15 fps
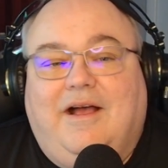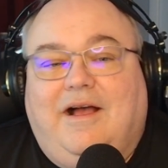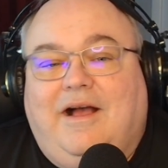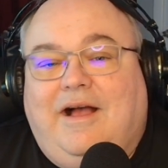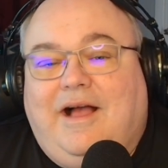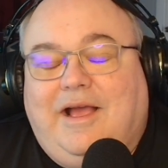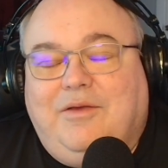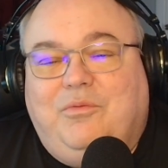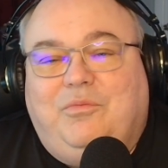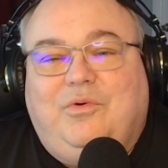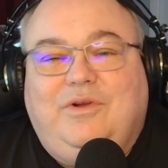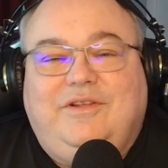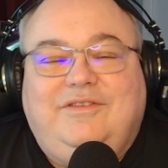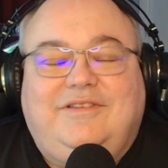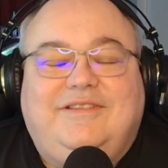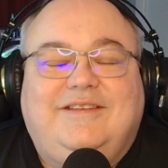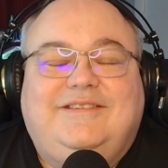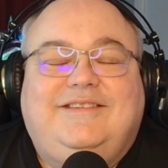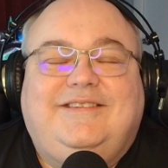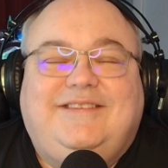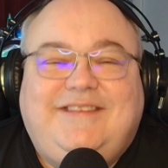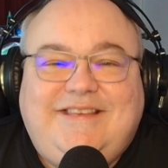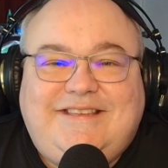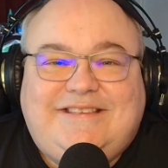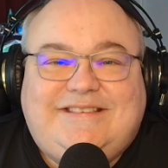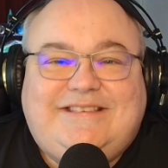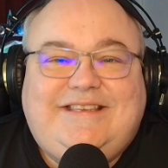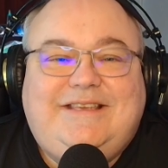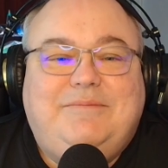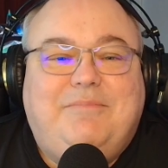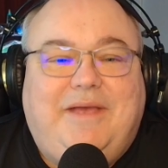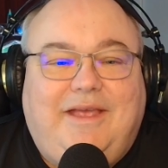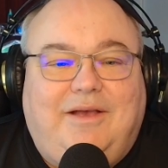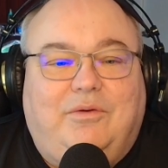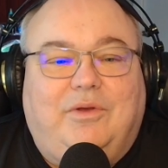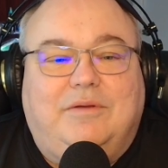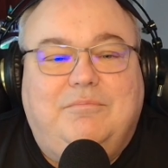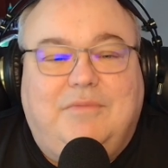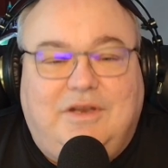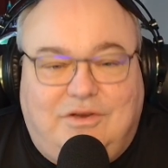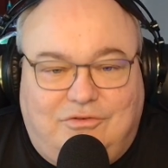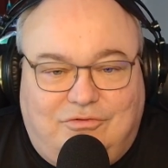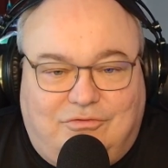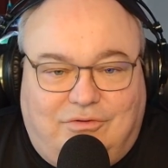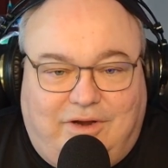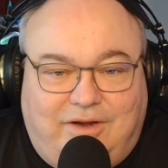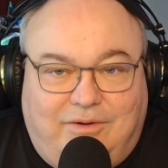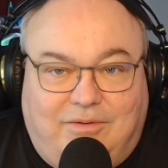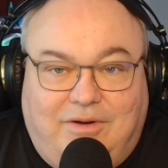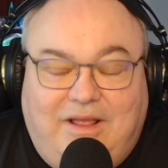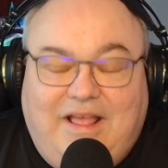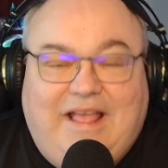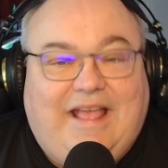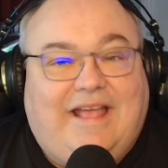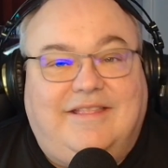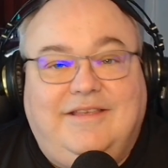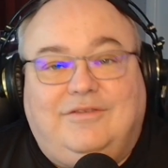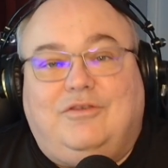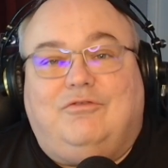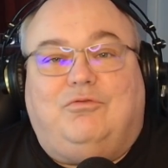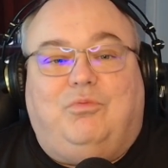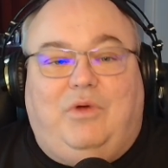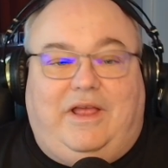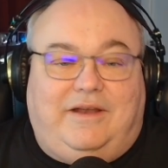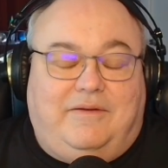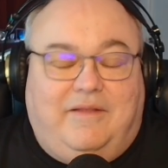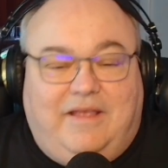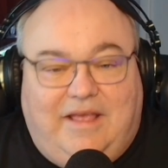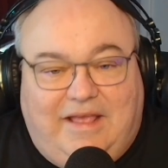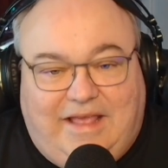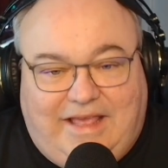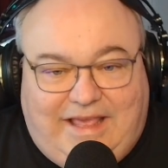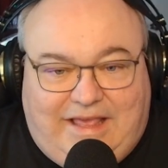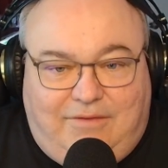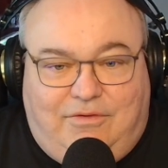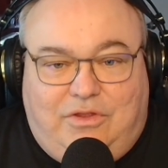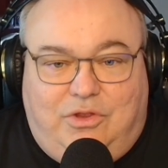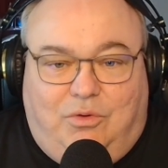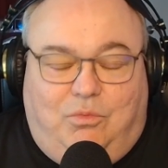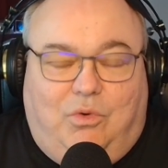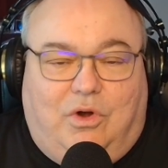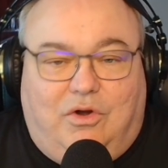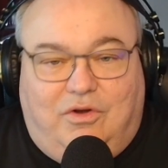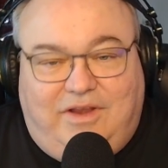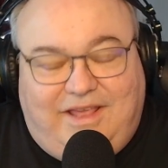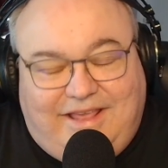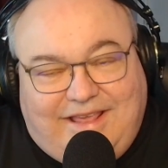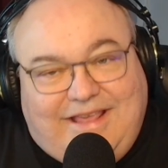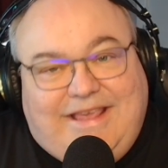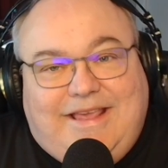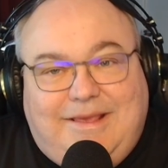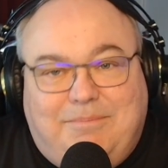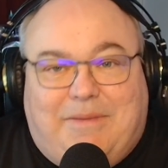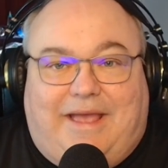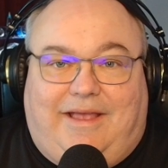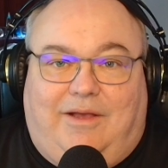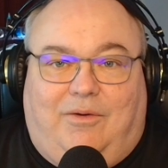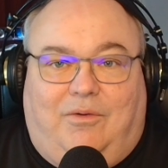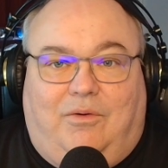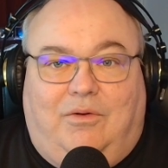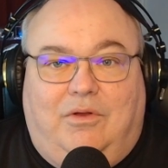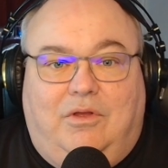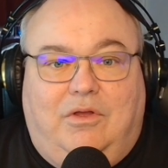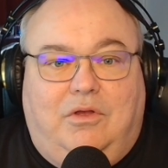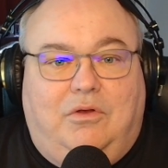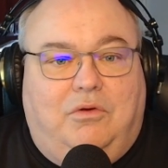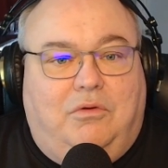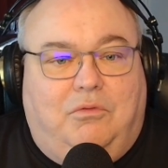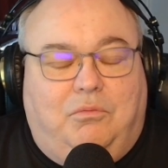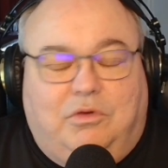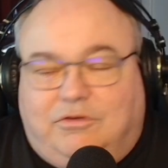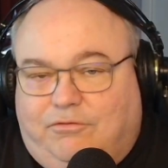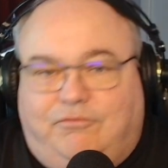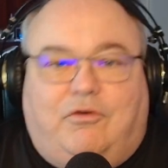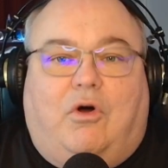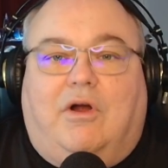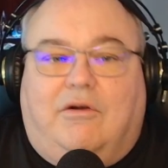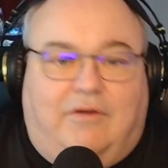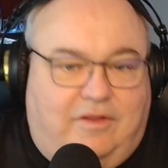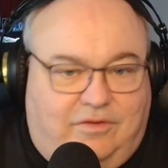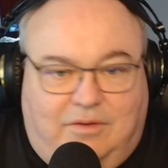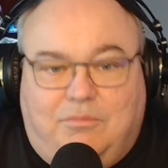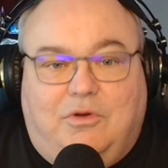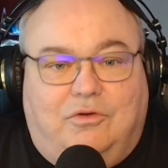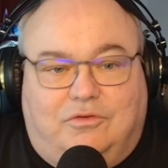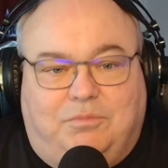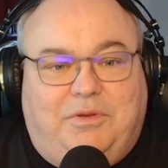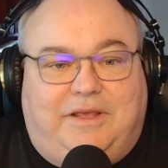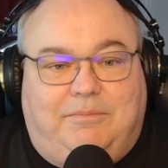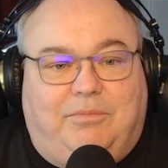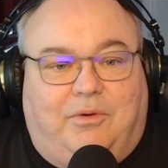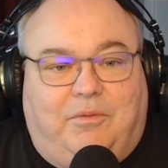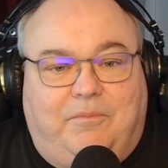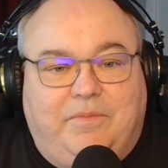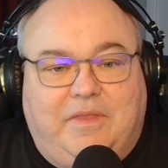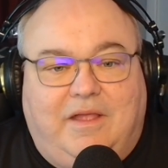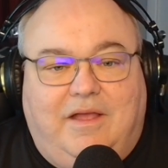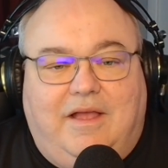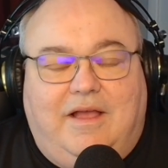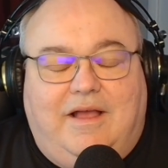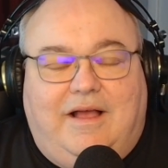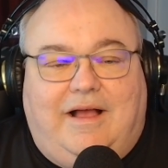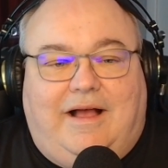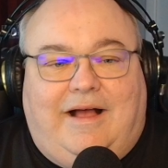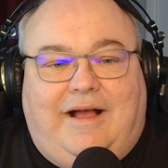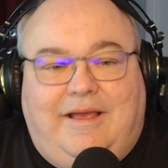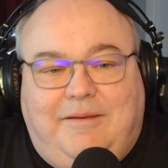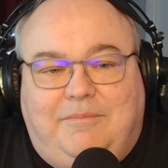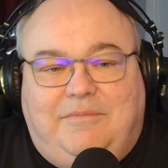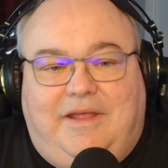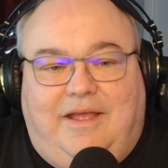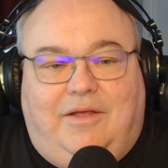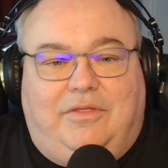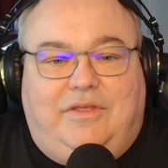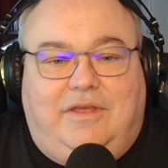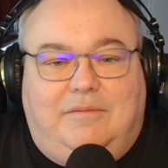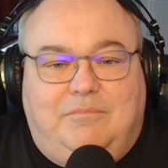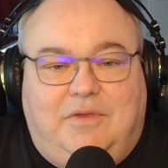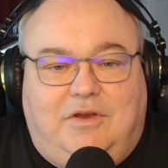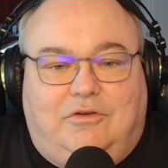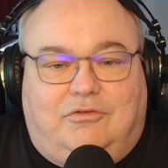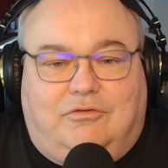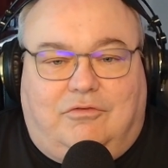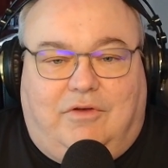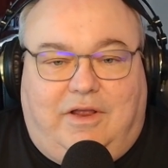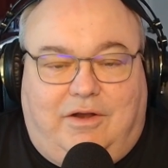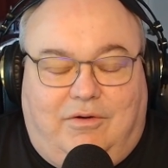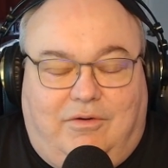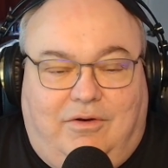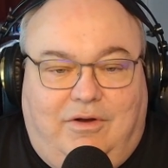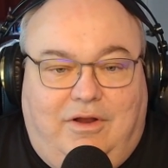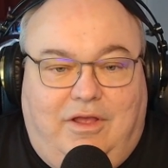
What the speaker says: I was the CC mail administrator. And this is when even the word email was foreign to most people. I am now the administrator